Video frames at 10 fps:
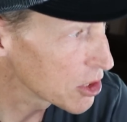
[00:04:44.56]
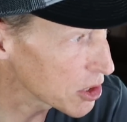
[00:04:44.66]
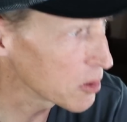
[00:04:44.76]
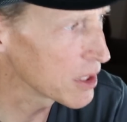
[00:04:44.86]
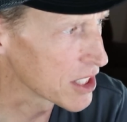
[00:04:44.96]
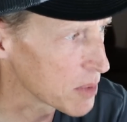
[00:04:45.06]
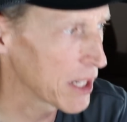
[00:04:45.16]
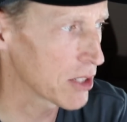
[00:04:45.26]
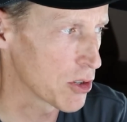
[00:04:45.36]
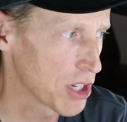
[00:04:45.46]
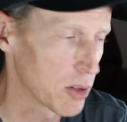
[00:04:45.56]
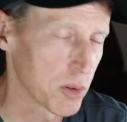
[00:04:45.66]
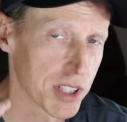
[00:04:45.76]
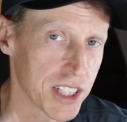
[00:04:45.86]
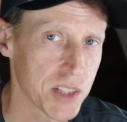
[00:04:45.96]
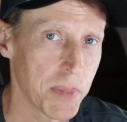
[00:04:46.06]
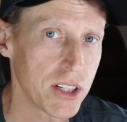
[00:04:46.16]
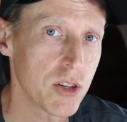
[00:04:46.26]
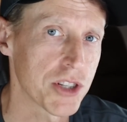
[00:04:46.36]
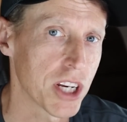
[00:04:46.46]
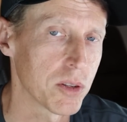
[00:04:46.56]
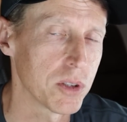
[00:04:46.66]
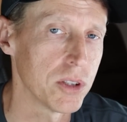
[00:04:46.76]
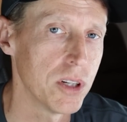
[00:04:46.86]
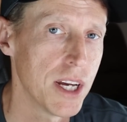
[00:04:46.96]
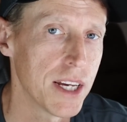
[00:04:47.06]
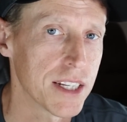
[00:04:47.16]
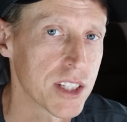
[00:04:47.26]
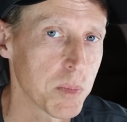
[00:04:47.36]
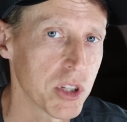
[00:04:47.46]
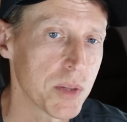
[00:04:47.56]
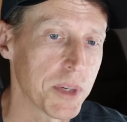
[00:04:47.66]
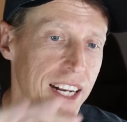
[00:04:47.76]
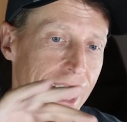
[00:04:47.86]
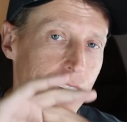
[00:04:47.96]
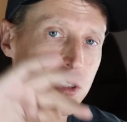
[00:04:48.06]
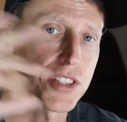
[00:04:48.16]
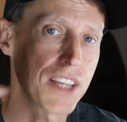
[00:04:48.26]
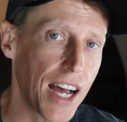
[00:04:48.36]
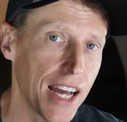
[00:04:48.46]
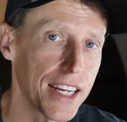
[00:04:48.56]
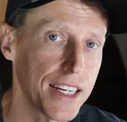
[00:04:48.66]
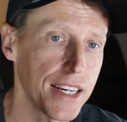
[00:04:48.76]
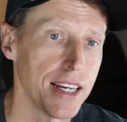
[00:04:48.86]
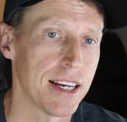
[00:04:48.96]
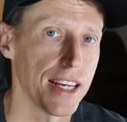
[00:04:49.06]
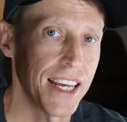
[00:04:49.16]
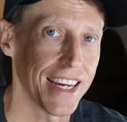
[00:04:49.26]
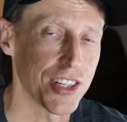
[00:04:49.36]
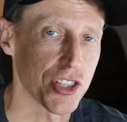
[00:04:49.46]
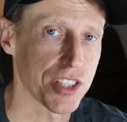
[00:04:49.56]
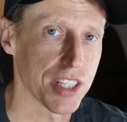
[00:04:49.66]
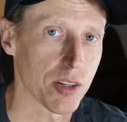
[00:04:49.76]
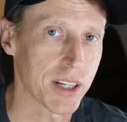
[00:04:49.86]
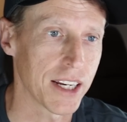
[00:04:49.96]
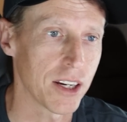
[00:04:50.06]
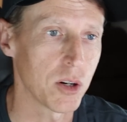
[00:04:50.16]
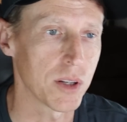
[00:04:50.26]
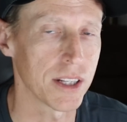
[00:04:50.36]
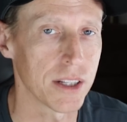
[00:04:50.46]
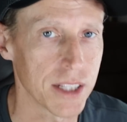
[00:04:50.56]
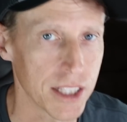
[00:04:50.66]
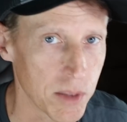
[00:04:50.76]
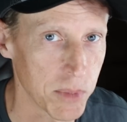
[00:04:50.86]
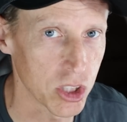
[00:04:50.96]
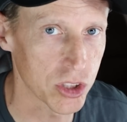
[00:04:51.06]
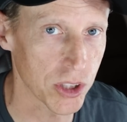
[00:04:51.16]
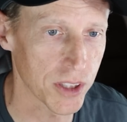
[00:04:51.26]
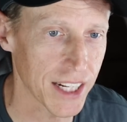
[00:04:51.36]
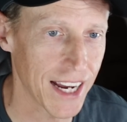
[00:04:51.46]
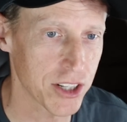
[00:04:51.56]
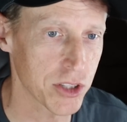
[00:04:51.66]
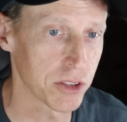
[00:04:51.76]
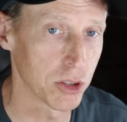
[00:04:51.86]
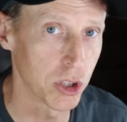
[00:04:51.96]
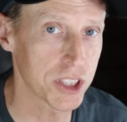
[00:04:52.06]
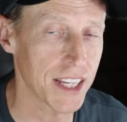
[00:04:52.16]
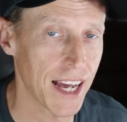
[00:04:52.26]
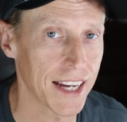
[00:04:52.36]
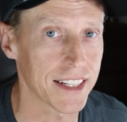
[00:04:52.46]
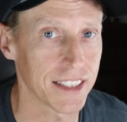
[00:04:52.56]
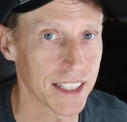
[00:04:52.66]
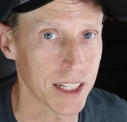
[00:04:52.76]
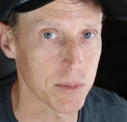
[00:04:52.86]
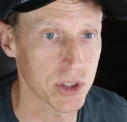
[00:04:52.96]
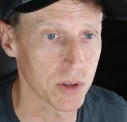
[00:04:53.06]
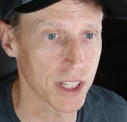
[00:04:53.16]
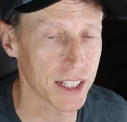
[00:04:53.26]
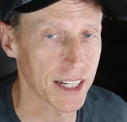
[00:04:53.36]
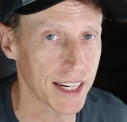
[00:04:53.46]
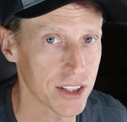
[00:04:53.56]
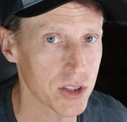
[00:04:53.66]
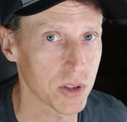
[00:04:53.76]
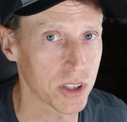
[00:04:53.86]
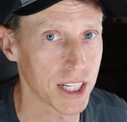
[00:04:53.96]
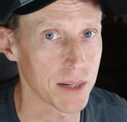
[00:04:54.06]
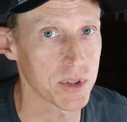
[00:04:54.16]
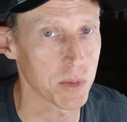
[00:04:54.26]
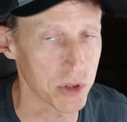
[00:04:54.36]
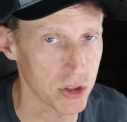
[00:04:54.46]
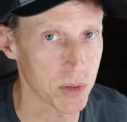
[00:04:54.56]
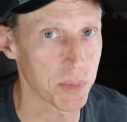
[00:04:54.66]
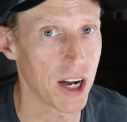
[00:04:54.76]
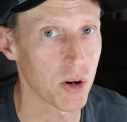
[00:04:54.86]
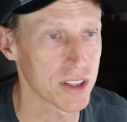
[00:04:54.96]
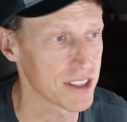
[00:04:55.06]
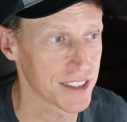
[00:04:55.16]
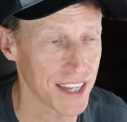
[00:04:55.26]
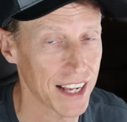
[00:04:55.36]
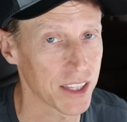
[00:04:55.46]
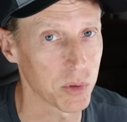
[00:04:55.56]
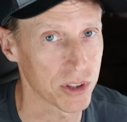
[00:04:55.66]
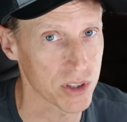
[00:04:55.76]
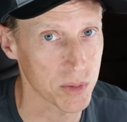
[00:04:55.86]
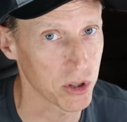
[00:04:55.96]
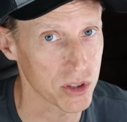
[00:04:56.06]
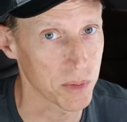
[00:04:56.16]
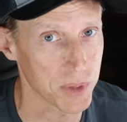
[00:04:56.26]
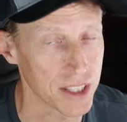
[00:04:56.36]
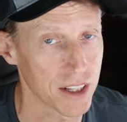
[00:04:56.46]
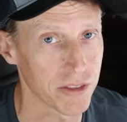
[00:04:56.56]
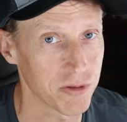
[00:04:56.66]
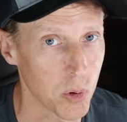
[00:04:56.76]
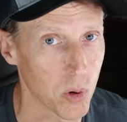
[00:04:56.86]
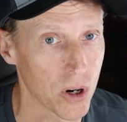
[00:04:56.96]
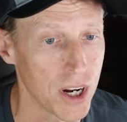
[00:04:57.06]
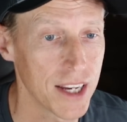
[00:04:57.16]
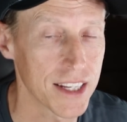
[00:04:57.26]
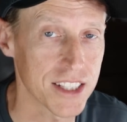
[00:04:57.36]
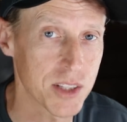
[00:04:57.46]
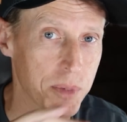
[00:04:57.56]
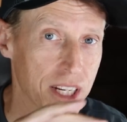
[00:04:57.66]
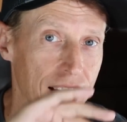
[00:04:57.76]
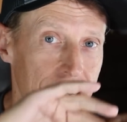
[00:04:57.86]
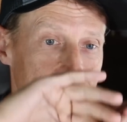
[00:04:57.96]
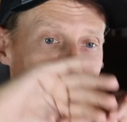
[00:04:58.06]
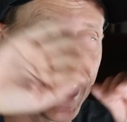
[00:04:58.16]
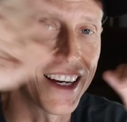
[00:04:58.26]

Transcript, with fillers: to the Inspector General. The Inspector General is supposed to be an outside agency, okay, in the military that actually looks at claims so they can answer claims abuse of power. This is exactly what they're supposed to be there for is to be a